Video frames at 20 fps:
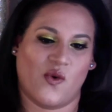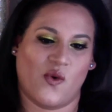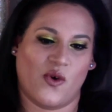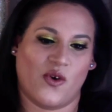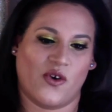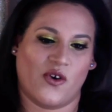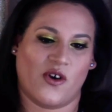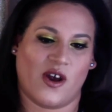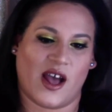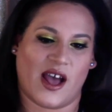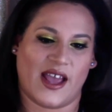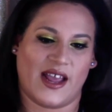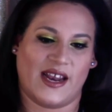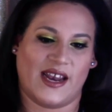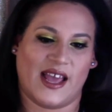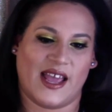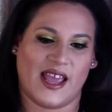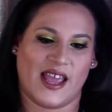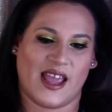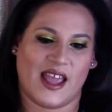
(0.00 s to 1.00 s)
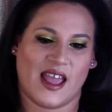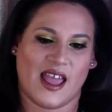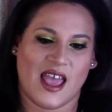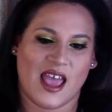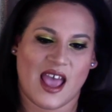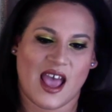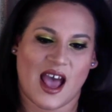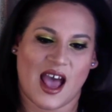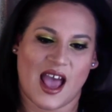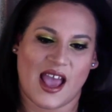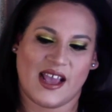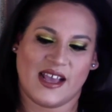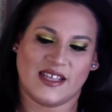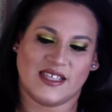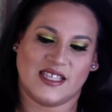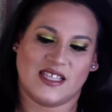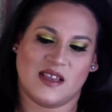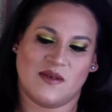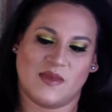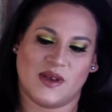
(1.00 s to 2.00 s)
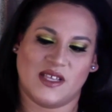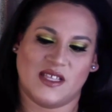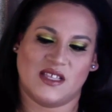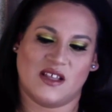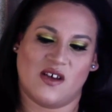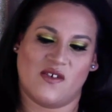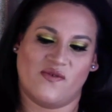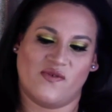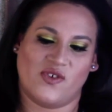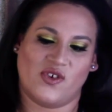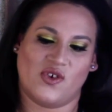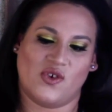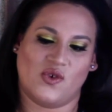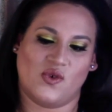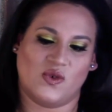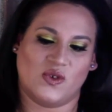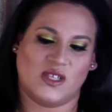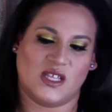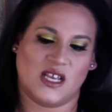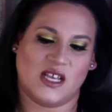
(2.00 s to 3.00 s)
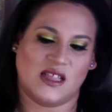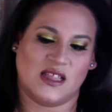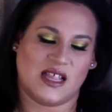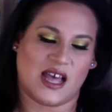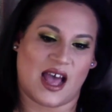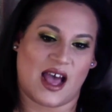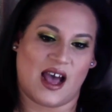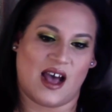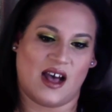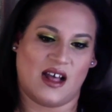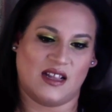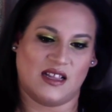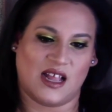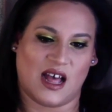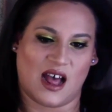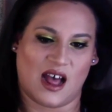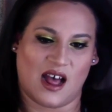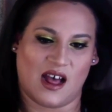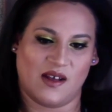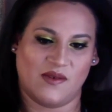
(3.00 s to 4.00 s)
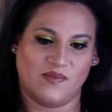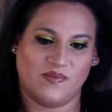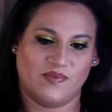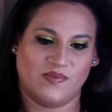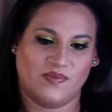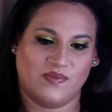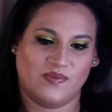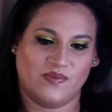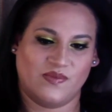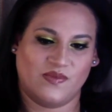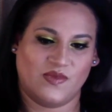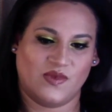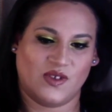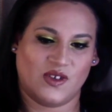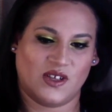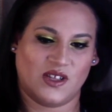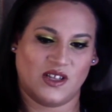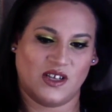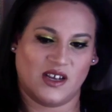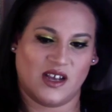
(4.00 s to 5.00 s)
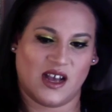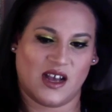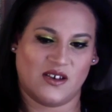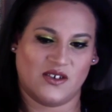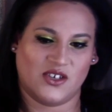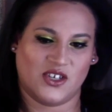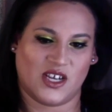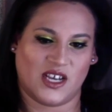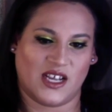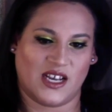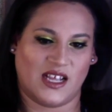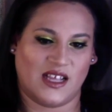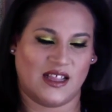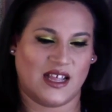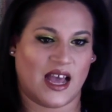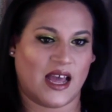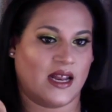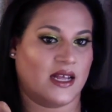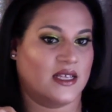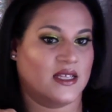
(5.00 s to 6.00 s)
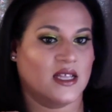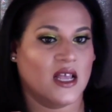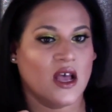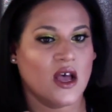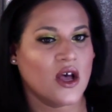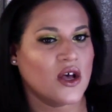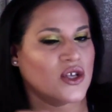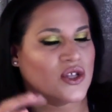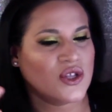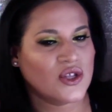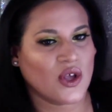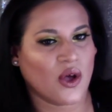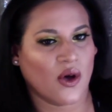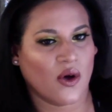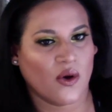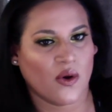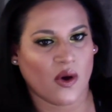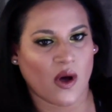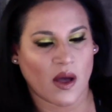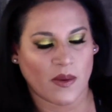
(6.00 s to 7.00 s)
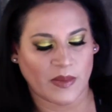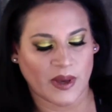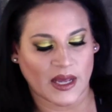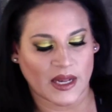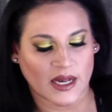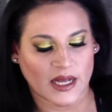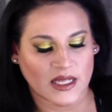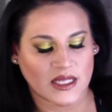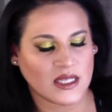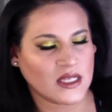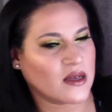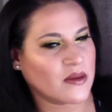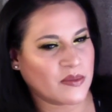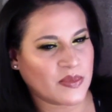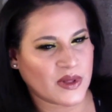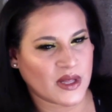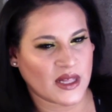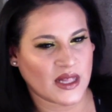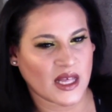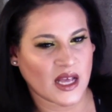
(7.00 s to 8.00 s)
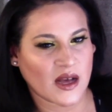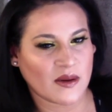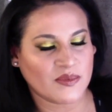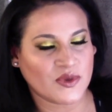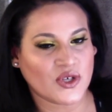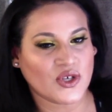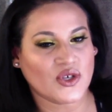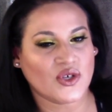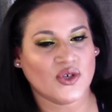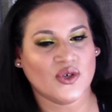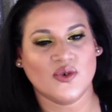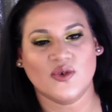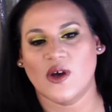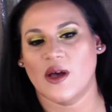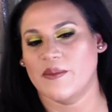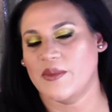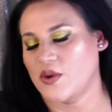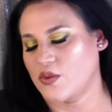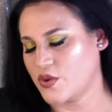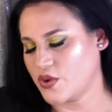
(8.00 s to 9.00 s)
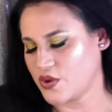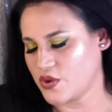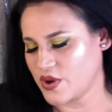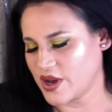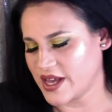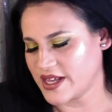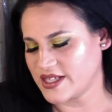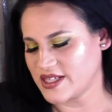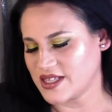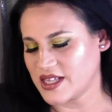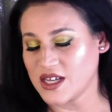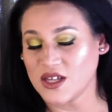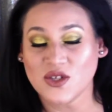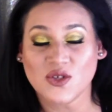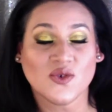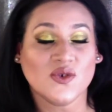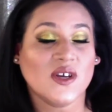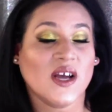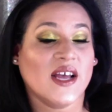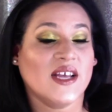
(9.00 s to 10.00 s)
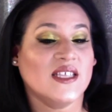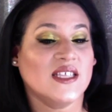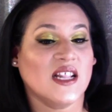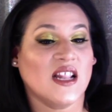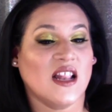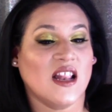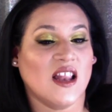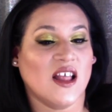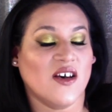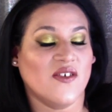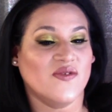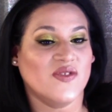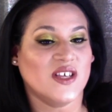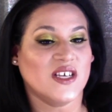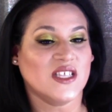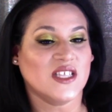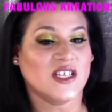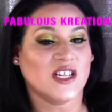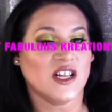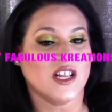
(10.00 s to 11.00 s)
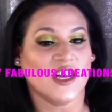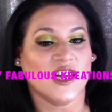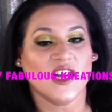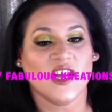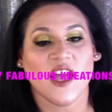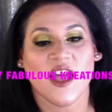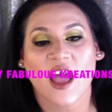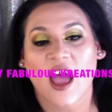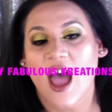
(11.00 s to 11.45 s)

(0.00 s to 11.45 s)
corner highlight I can see myself using that a lot. Look how shiny that is. So I mean, it's completely up to you. I mean, what do you guys think? Do you guys love this look?